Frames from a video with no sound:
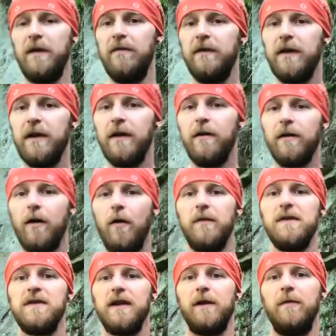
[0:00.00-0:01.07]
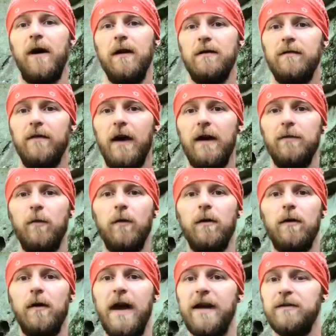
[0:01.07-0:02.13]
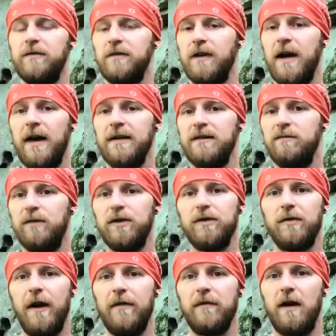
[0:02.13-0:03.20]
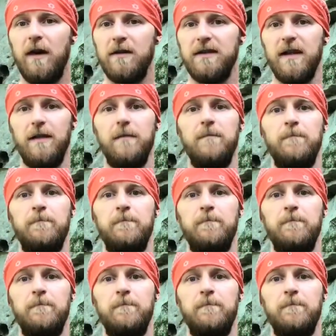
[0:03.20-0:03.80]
my video, and I hope you stick around to find more exercise and bushcraft content.